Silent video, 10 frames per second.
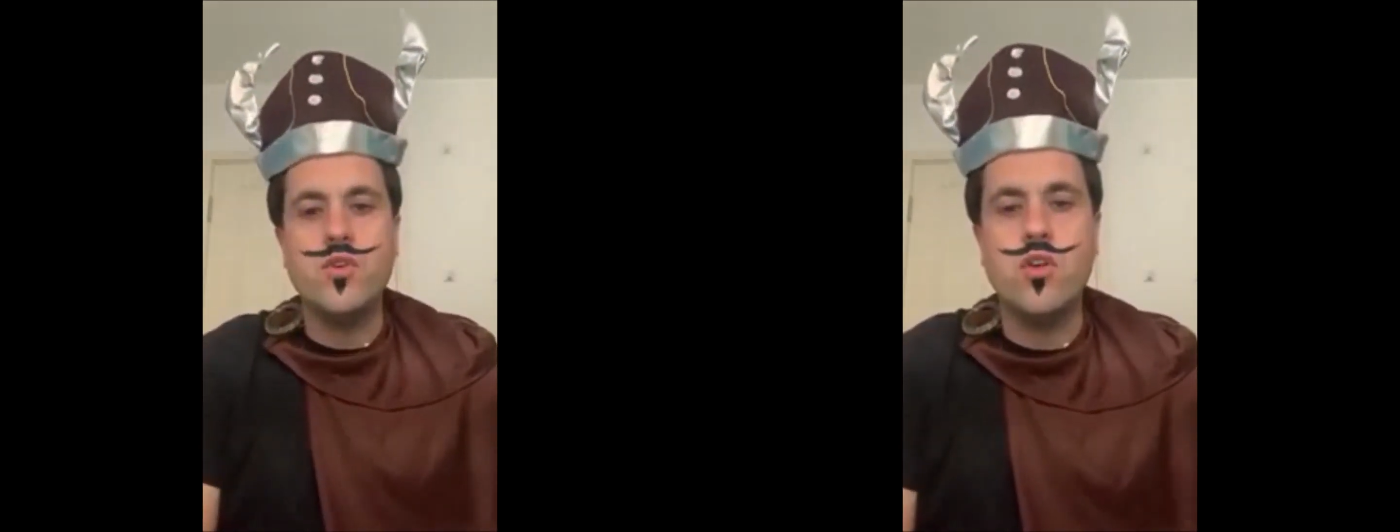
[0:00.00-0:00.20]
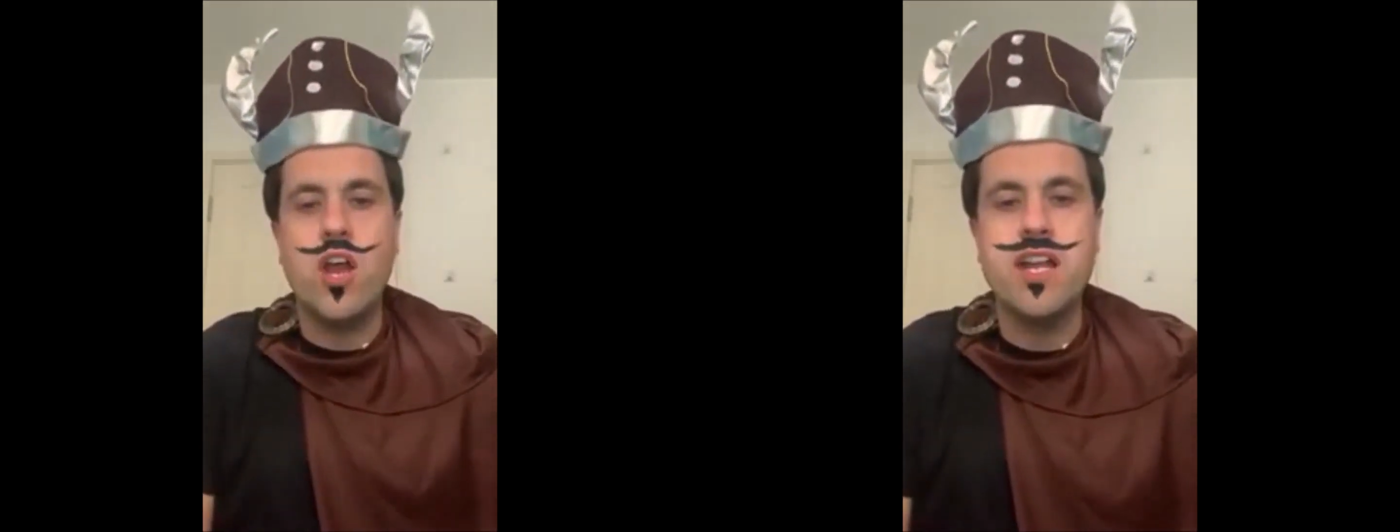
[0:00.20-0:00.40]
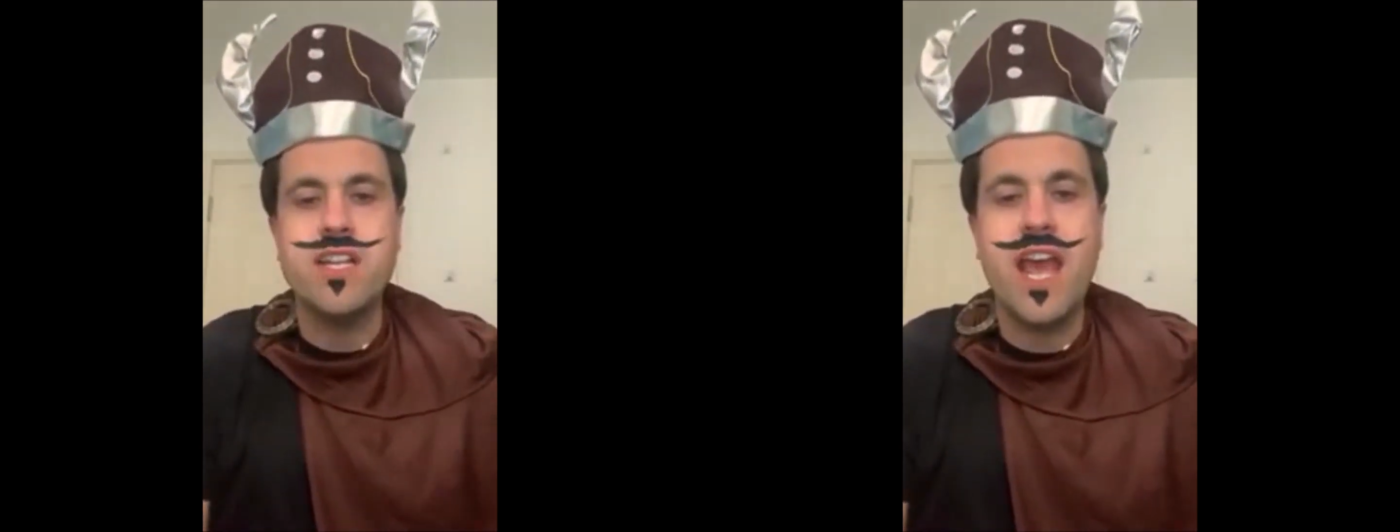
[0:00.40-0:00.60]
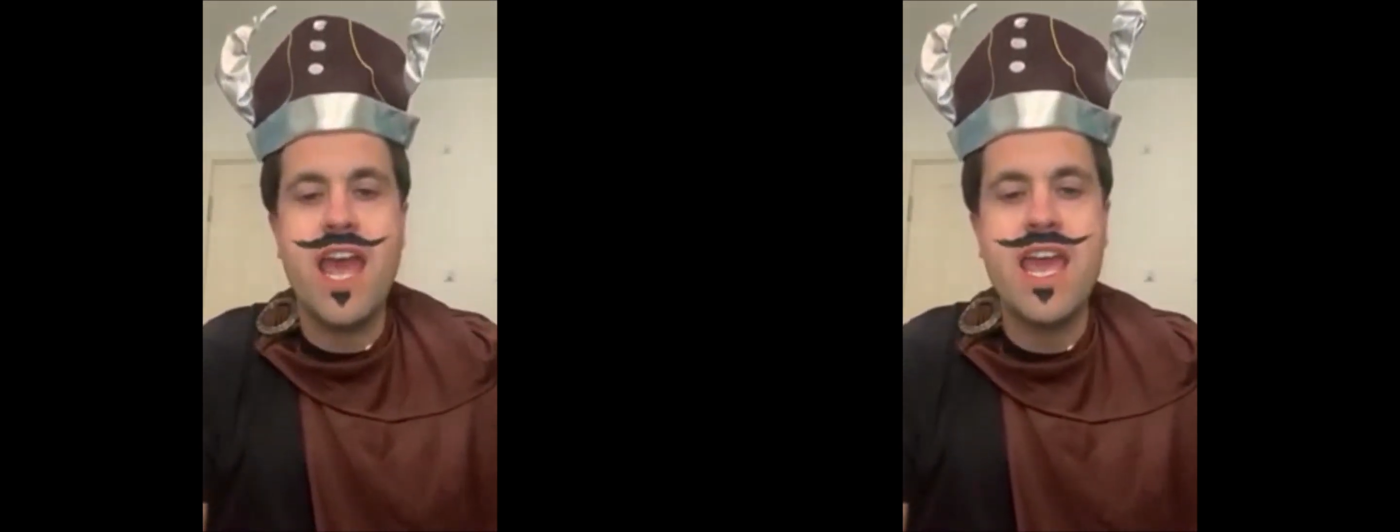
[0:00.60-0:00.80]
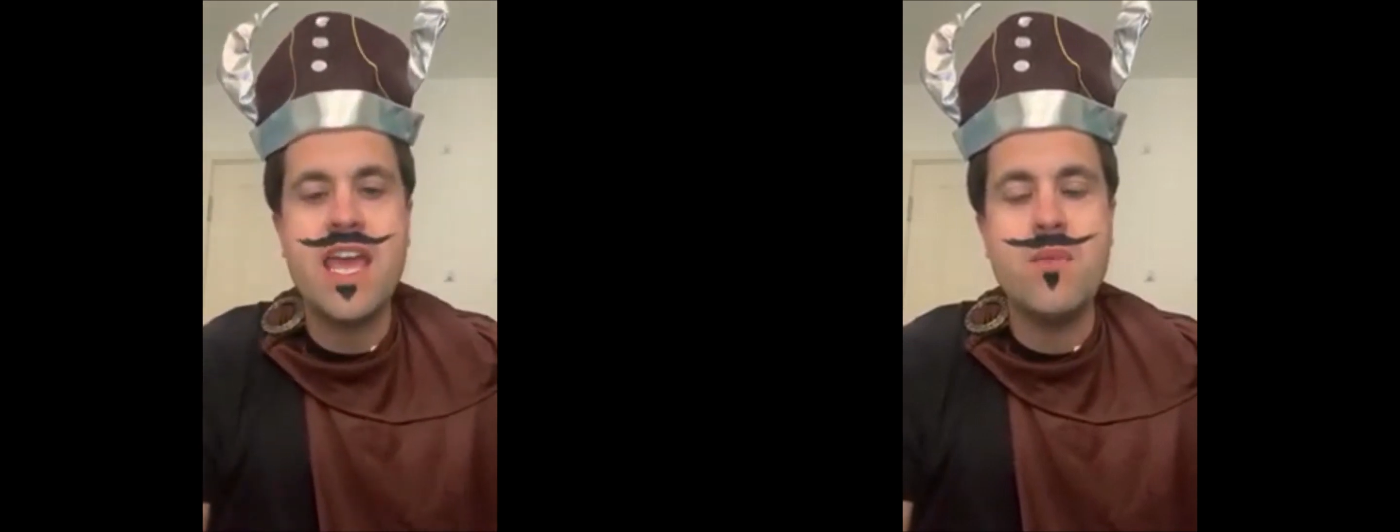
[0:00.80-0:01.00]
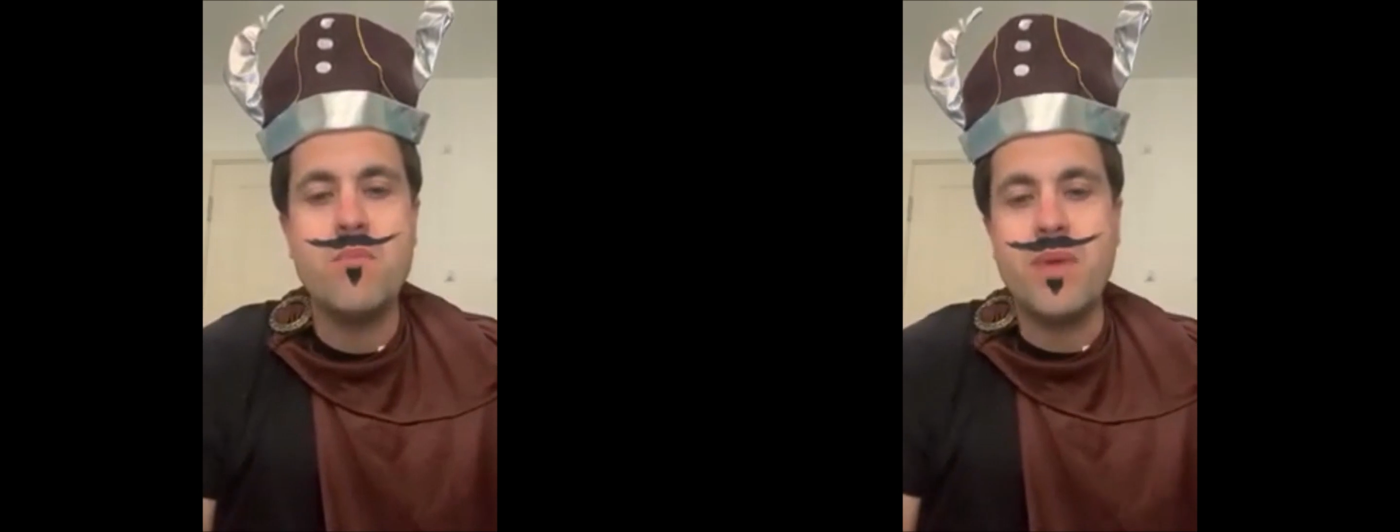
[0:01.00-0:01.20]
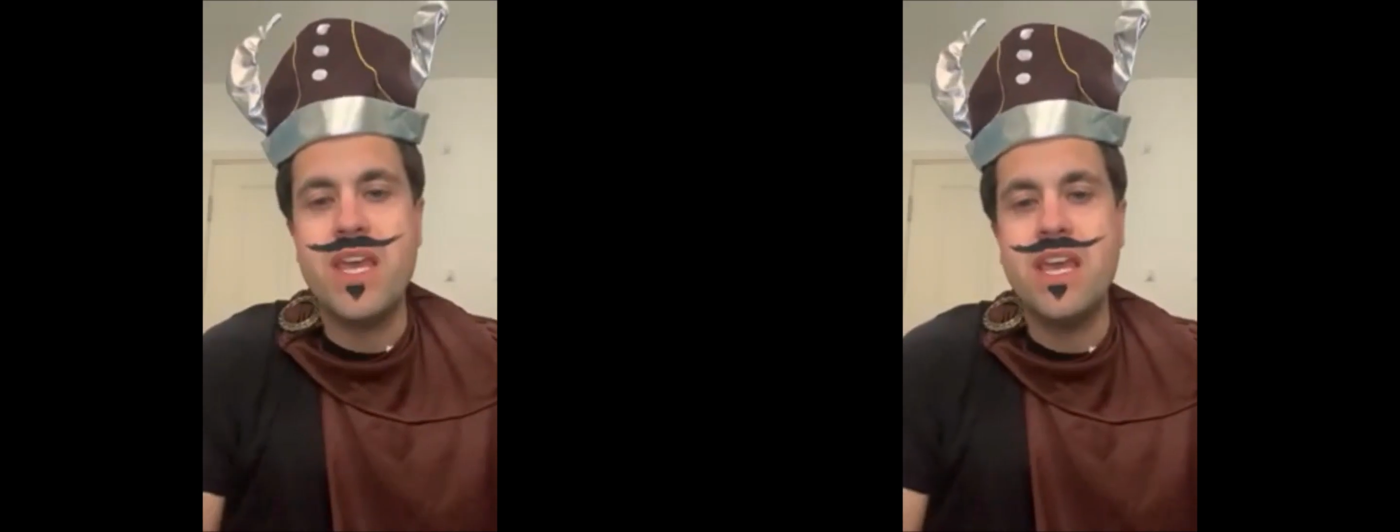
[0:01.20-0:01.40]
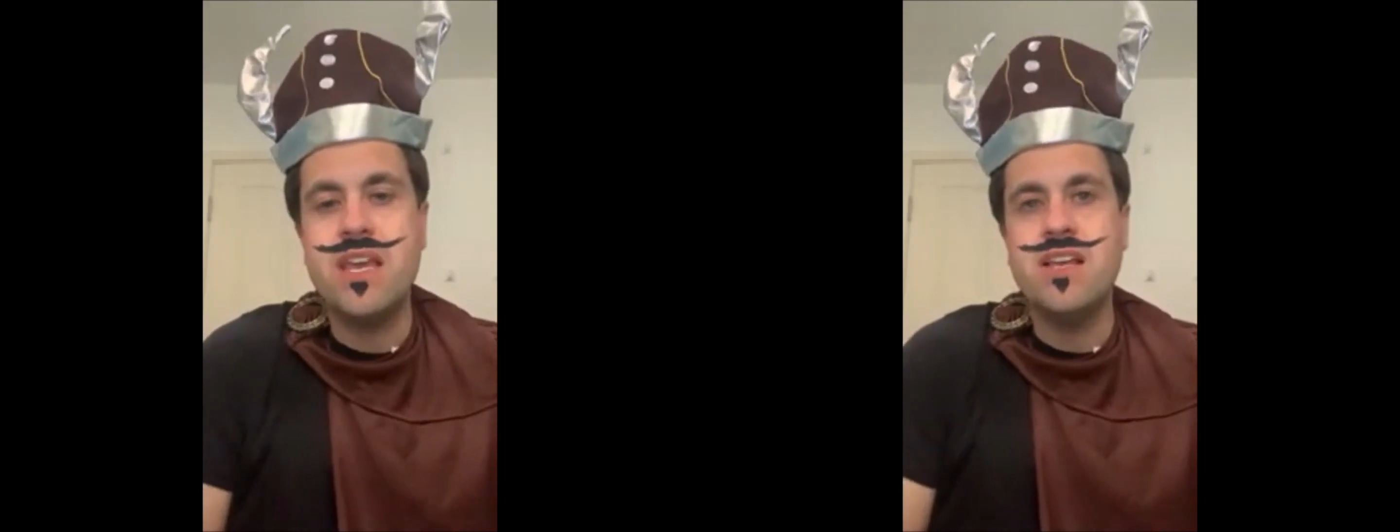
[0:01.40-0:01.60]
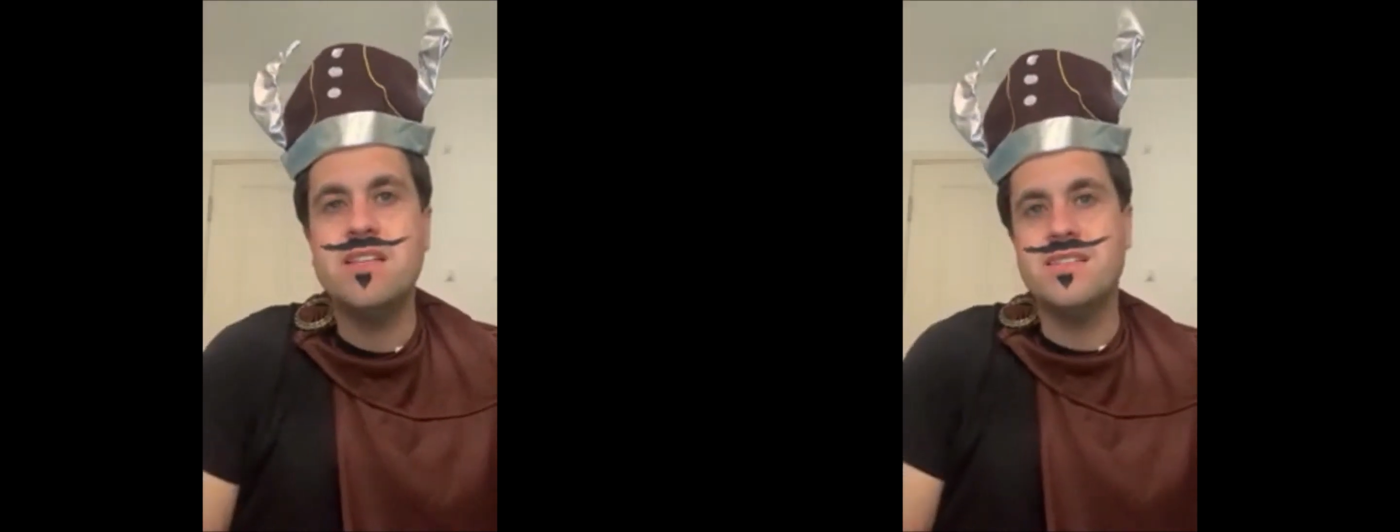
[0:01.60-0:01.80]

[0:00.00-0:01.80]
to write A, B,